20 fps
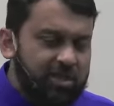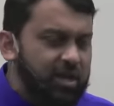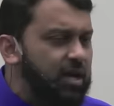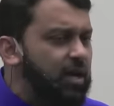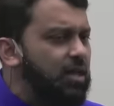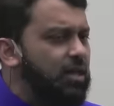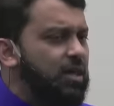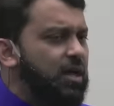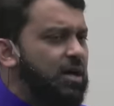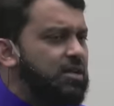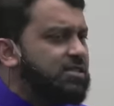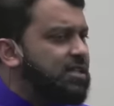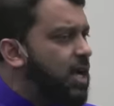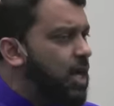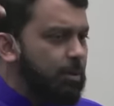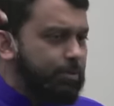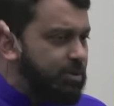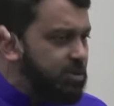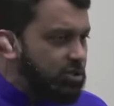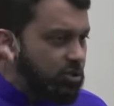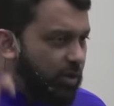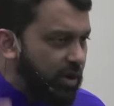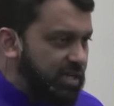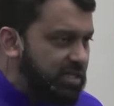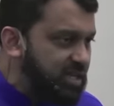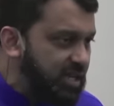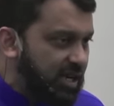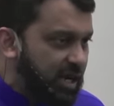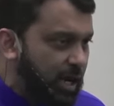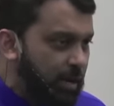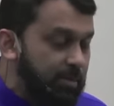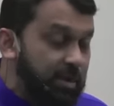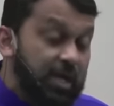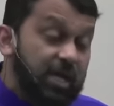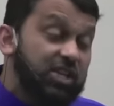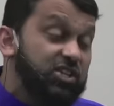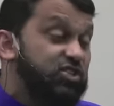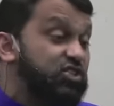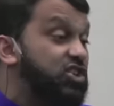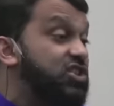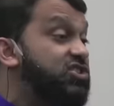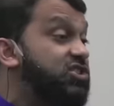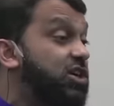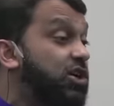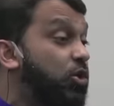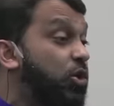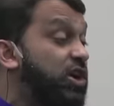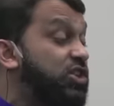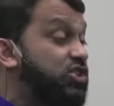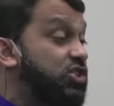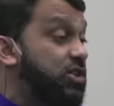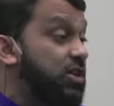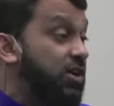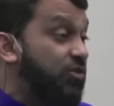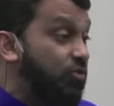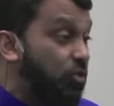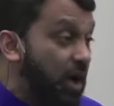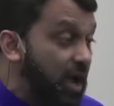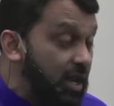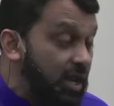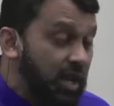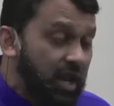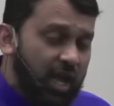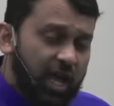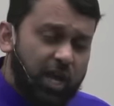that Allah's help is going to come. It's just a question of when.